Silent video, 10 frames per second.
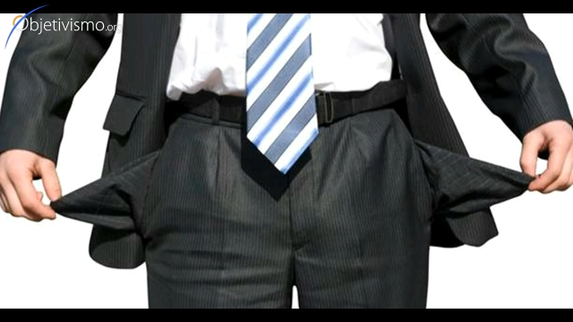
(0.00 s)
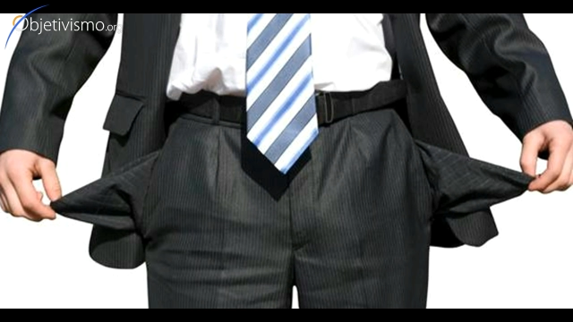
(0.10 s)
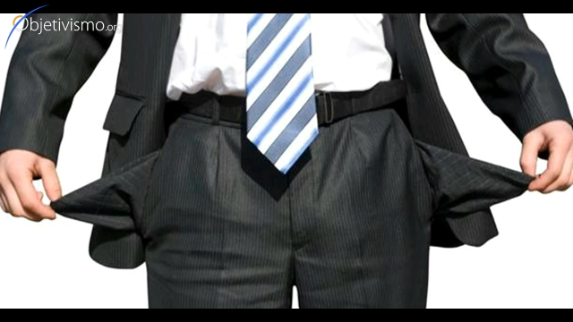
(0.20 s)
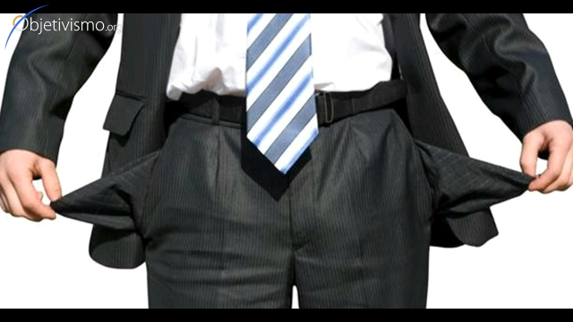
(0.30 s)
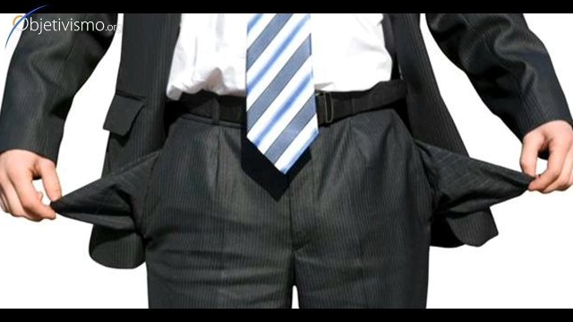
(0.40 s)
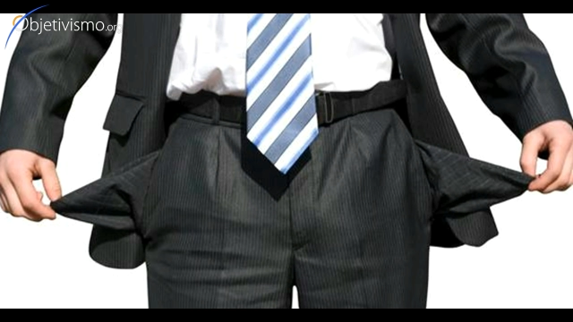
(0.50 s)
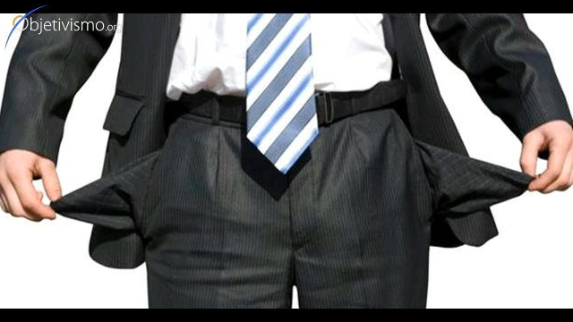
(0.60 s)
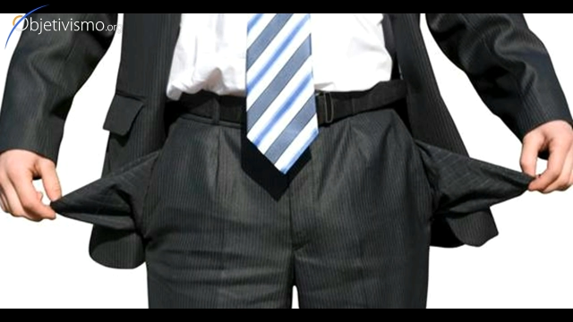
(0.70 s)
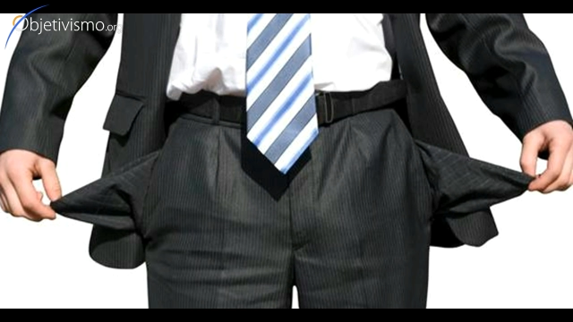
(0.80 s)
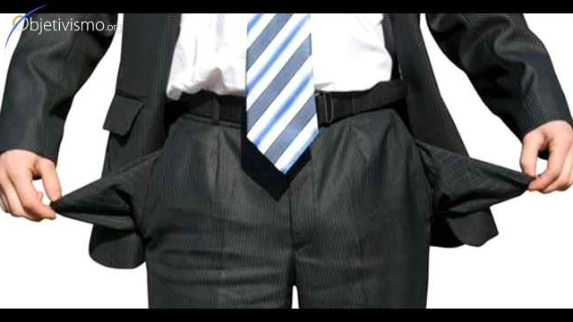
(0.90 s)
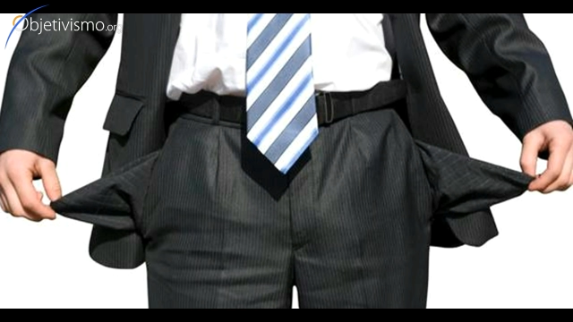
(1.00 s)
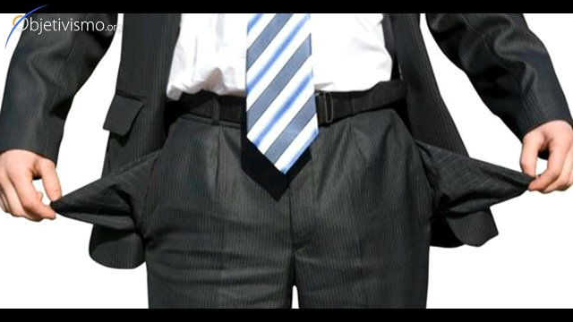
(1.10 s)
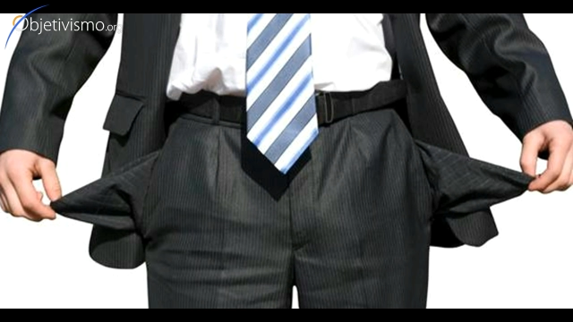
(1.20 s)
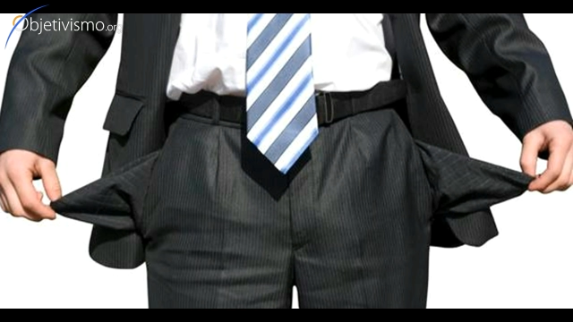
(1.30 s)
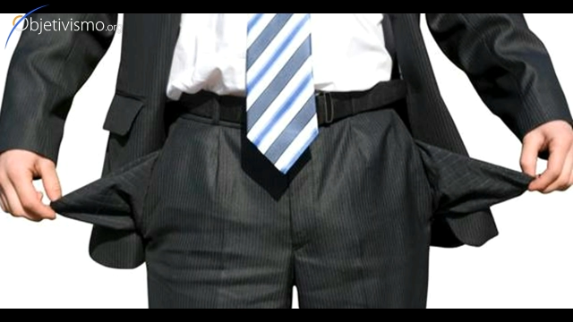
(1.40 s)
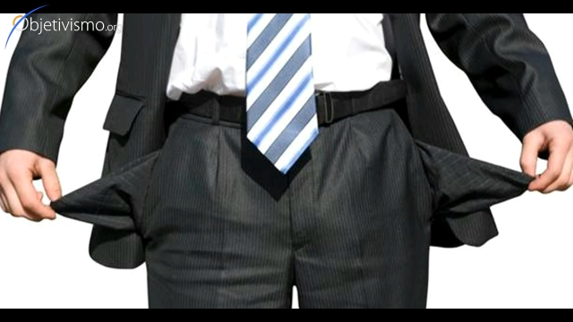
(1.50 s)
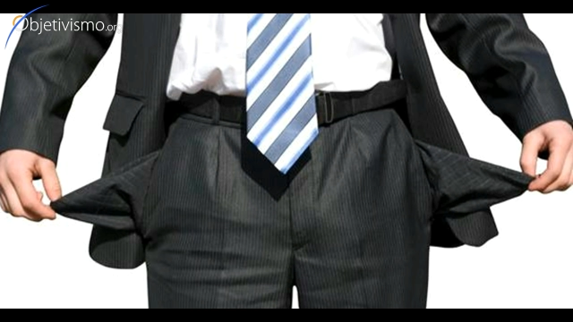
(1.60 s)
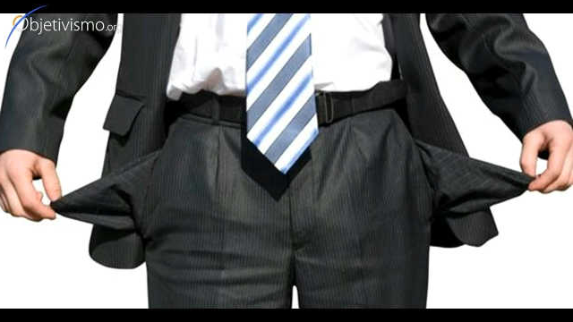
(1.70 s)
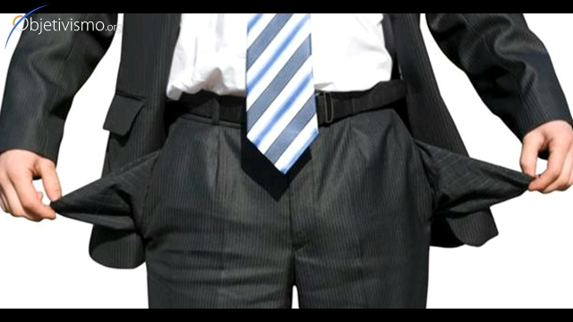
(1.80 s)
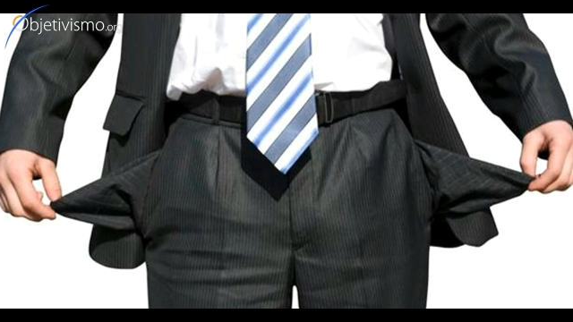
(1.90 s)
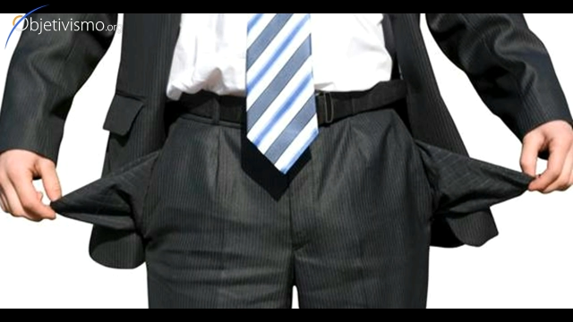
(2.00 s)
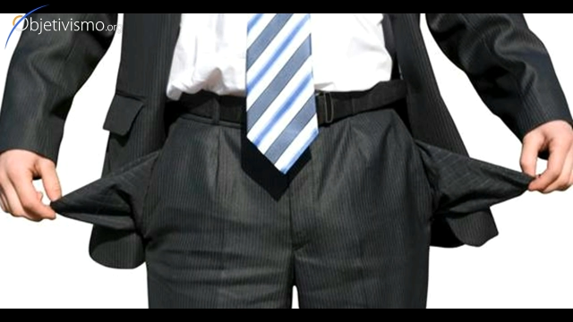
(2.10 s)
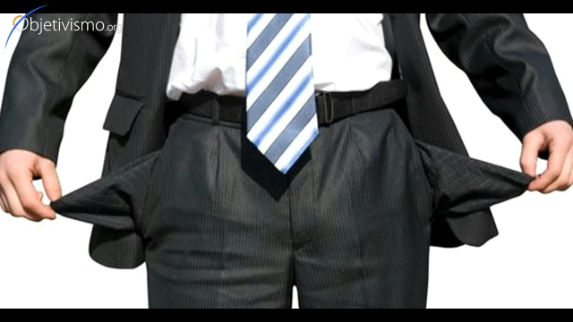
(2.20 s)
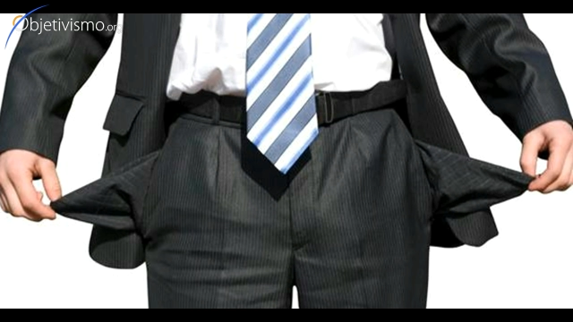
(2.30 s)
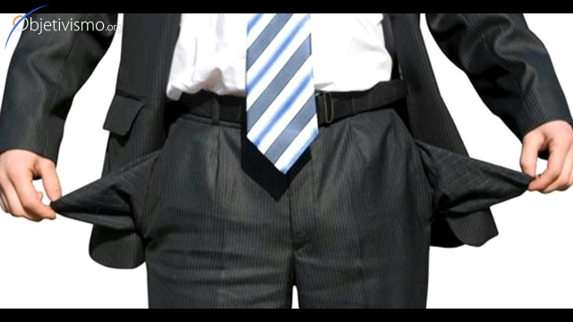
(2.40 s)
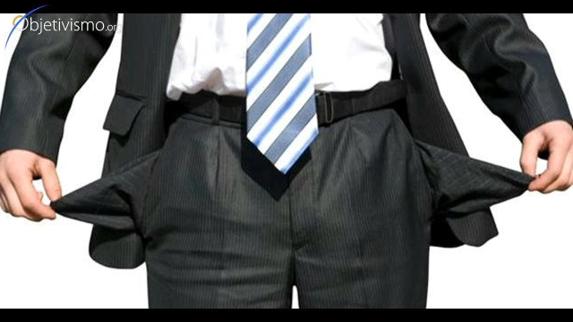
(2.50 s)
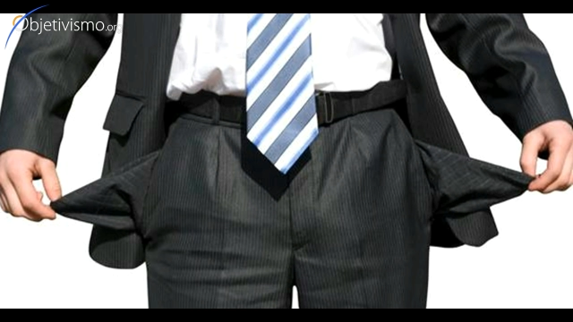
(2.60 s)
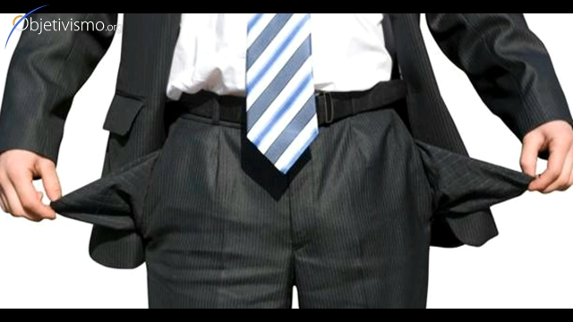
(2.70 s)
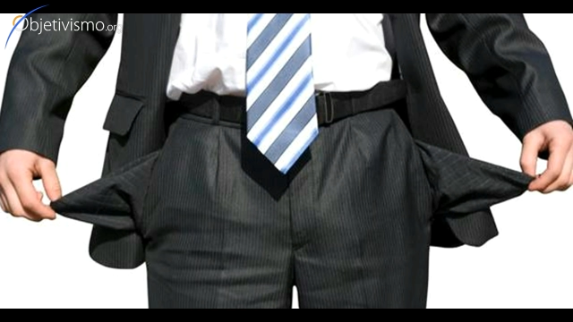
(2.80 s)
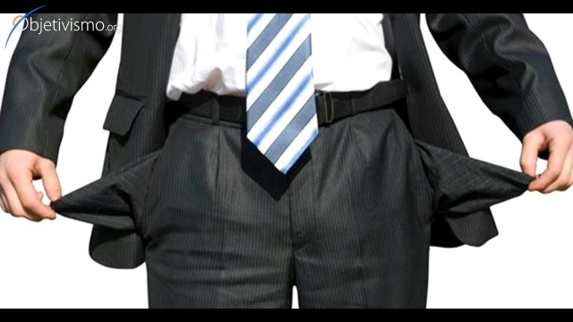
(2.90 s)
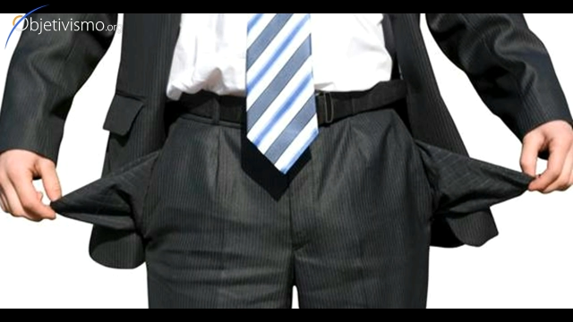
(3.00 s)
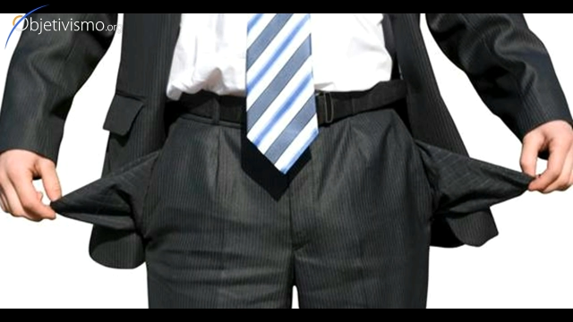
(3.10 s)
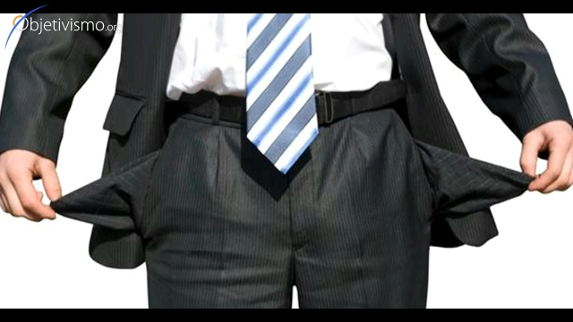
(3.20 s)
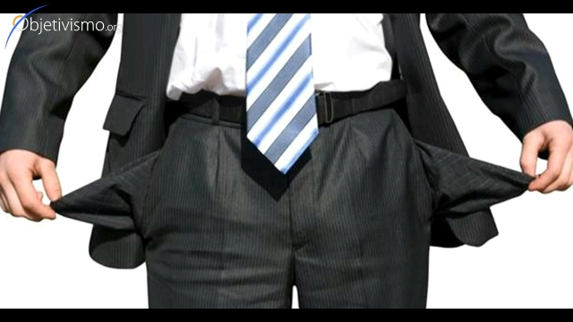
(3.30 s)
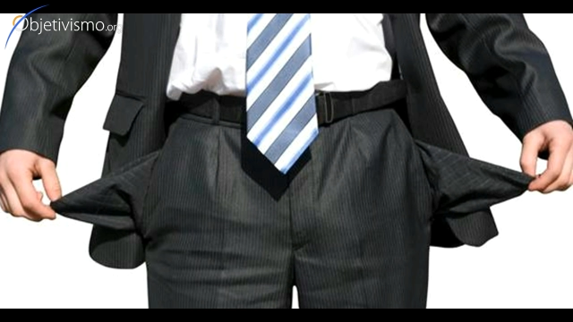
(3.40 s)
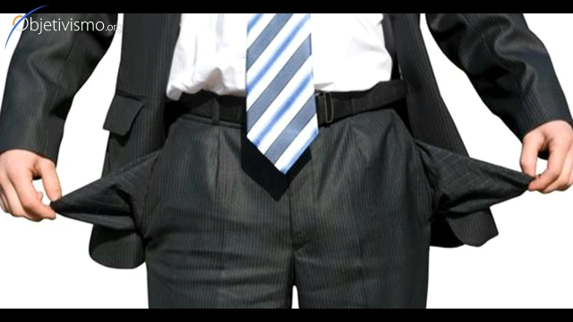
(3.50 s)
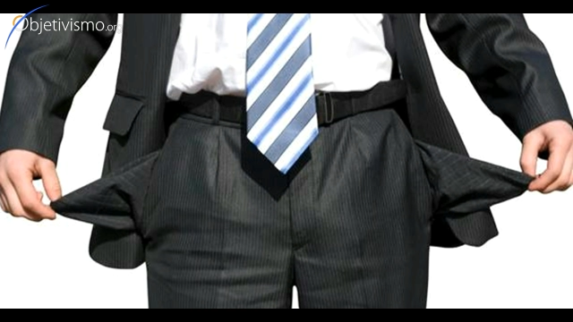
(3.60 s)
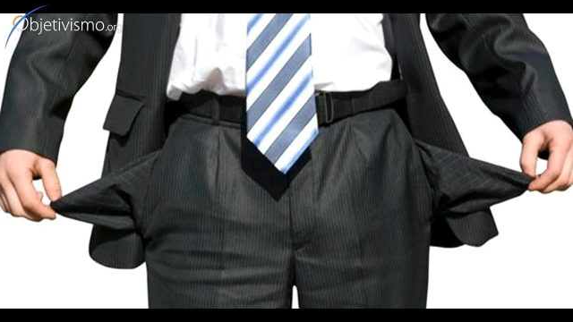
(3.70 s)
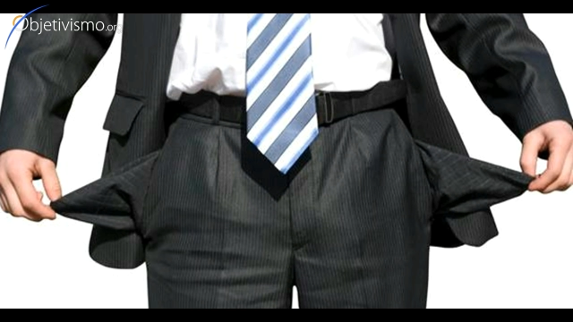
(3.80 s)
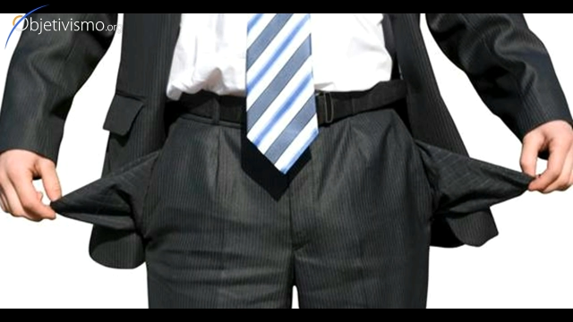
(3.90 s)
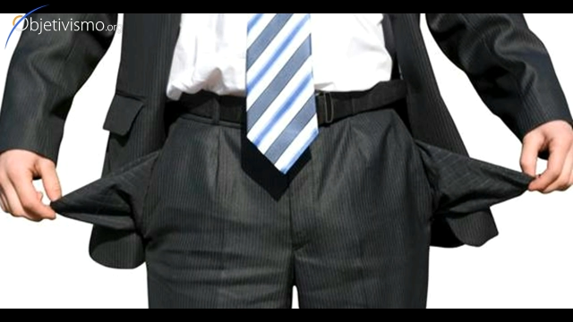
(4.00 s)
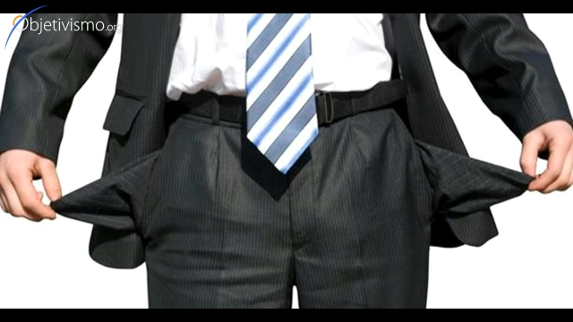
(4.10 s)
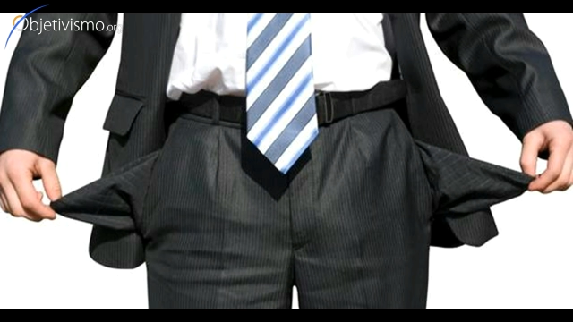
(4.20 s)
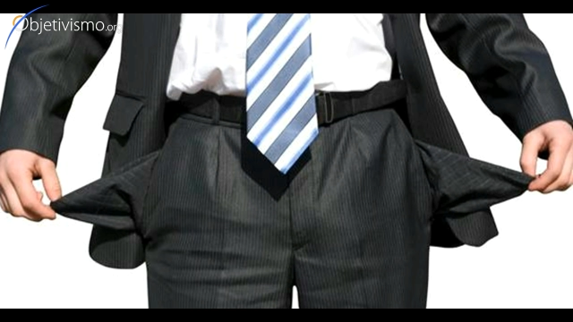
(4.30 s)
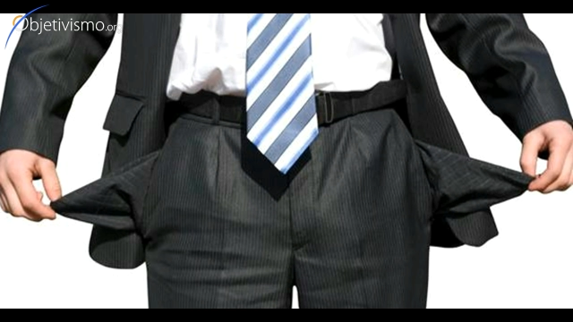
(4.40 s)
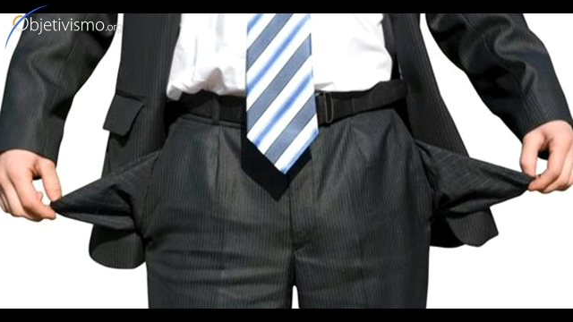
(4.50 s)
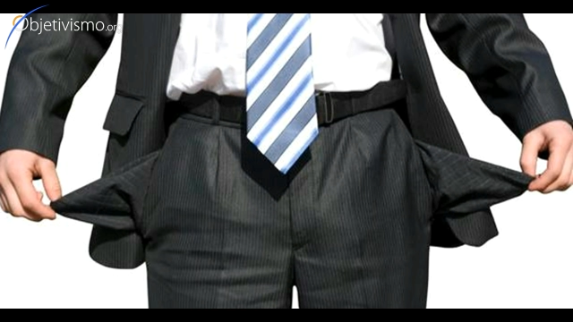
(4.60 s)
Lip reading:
(no speaker visible)